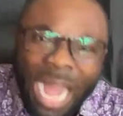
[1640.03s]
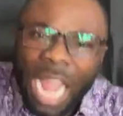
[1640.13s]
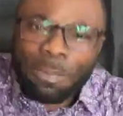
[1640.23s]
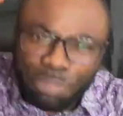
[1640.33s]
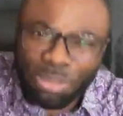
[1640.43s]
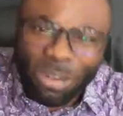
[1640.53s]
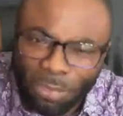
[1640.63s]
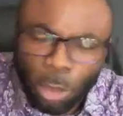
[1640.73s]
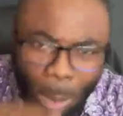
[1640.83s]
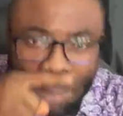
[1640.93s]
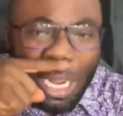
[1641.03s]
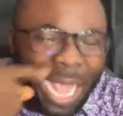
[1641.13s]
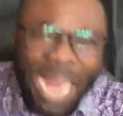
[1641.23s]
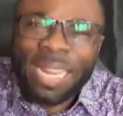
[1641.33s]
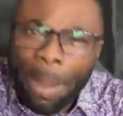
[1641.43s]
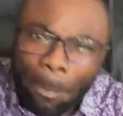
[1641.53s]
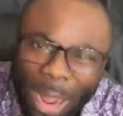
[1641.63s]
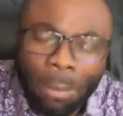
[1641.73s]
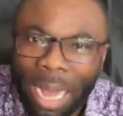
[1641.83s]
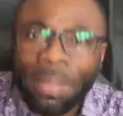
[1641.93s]
I pray for you. Any
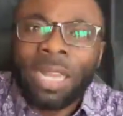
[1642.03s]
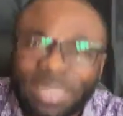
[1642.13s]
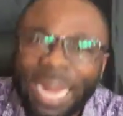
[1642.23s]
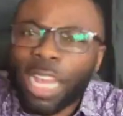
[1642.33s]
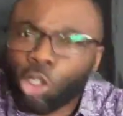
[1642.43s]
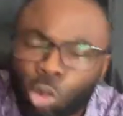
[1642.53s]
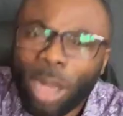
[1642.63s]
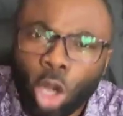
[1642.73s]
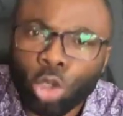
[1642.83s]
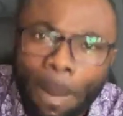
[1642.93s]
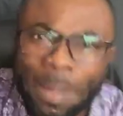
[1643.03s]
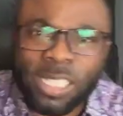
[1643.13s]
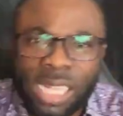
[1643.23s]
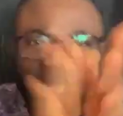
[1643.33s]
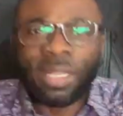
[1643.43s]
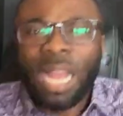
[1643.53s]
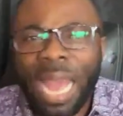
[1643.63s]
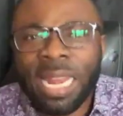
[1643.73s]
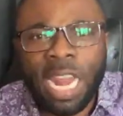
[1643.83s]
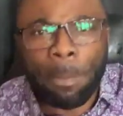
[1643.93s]
power that has swallowed your business,
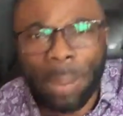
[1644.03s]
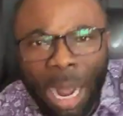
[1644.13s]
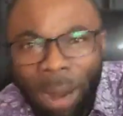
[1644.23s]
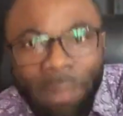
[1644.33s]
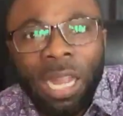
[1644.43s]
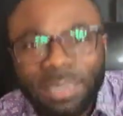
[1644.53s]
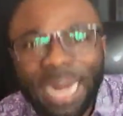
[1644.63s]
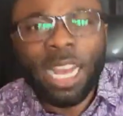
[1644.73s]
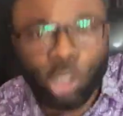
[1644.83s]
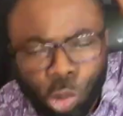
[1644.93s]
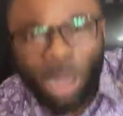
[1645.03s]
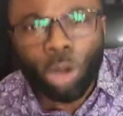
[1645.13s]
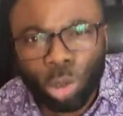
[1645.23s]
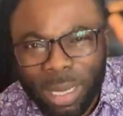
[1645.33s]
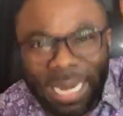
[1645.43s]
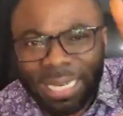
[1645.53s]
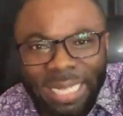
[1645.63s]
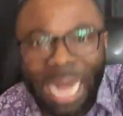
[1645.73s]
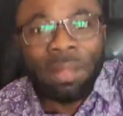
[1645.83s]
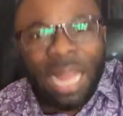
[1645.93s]
any power that has swallowed your
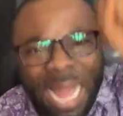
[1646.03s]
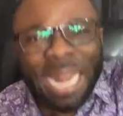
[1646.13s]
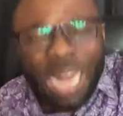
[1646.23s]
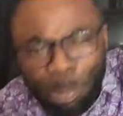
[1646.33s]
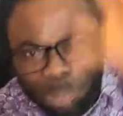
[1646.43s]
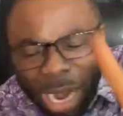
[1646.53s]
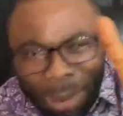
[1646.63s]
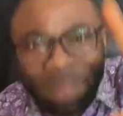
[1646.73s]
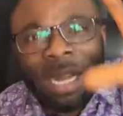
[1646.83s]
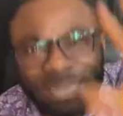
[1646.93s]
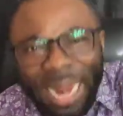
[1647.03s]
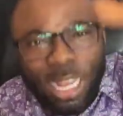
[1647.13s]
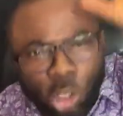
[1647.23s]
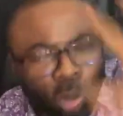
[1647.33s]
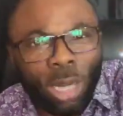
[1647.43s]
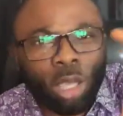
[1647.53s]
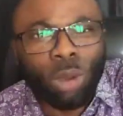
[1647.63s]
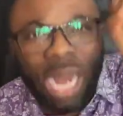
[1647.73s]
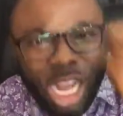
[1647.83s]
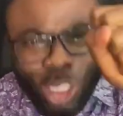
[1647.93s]
career, any power that has swallowed
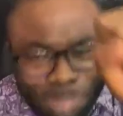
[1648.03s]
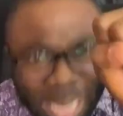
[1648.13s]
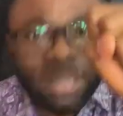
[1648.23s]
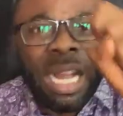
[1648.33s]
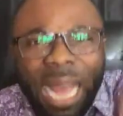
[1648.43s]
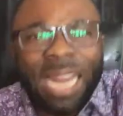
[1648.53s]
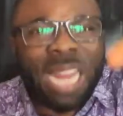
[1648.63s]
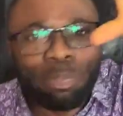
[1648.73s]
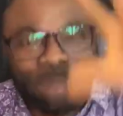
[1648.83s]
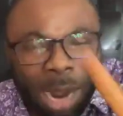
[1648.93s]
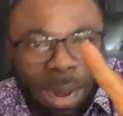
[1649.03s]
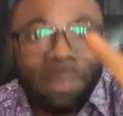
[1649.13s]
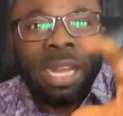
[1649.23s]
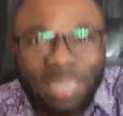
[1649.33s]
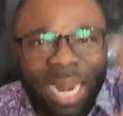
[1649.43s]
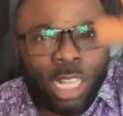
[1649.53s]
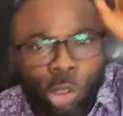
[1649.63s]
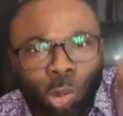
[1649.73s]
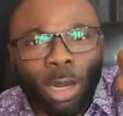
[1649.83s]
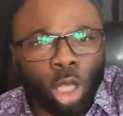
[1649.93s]
your husband, any power that has
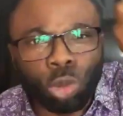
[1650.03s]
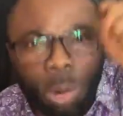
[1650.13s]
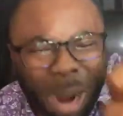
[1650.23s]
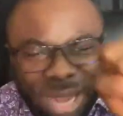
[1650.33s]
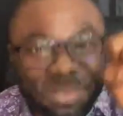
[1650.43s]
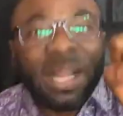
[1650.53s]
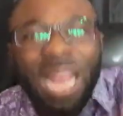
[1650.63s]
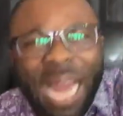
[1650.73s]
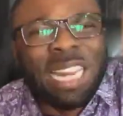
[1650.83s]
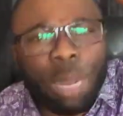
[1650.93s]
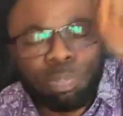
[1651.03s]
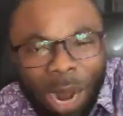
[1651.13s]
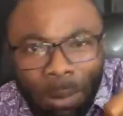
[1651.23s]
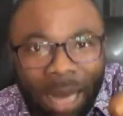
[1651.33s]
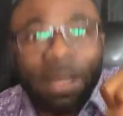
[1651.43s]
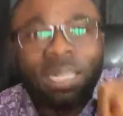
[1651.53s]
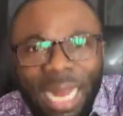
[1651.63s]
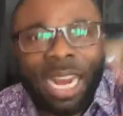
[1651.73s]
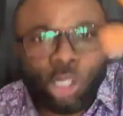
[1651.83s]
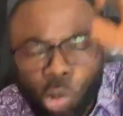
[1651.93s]
swallowed your wife, any power
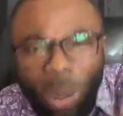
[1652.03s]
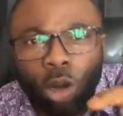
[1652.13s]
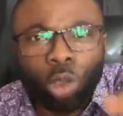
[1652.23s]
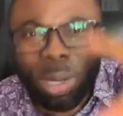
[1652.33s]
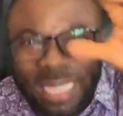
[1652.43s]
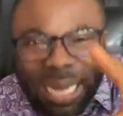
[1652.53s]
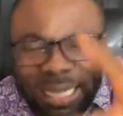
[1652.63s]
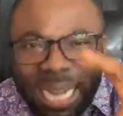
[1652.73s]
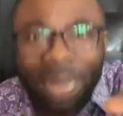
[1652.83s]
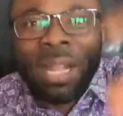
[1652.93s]
that has swallowed your career.